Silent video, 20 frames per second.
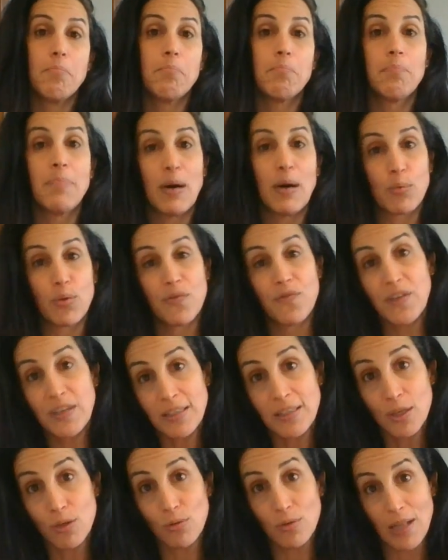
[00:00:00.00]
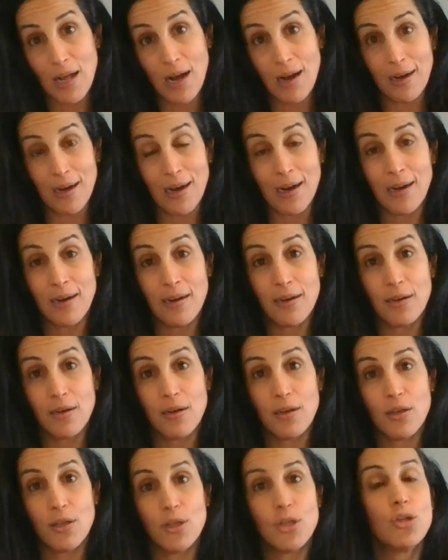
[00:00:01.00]
But with physical hunger,
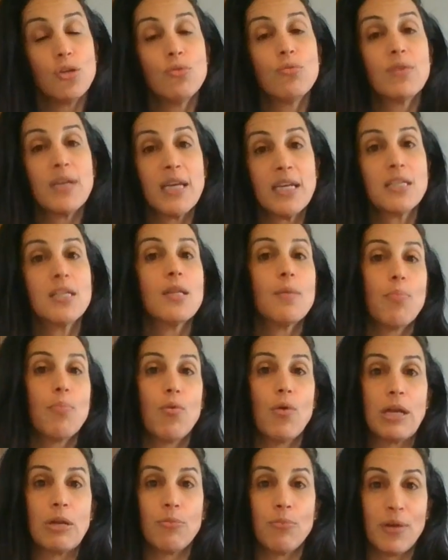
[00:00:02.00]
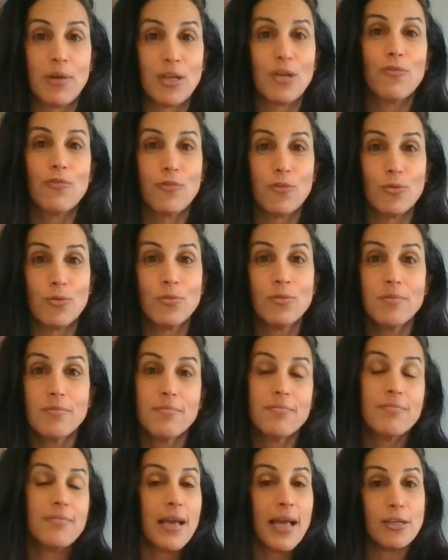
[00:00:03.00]
you'll get to the point where you're full
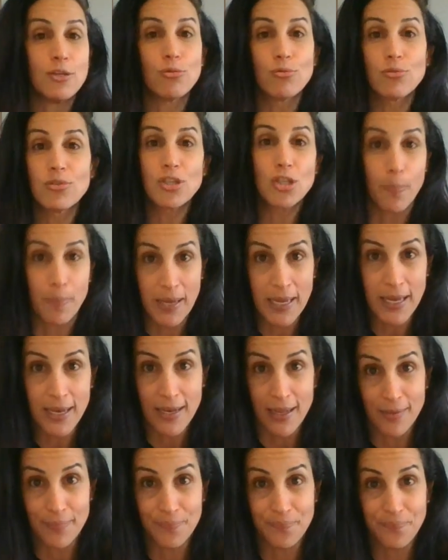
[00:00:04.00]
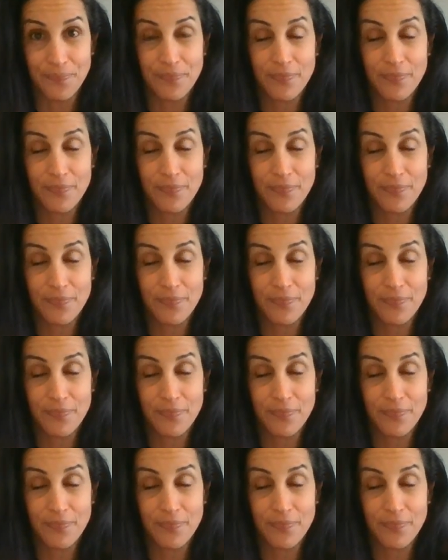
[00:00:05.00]
and you'll stop eating.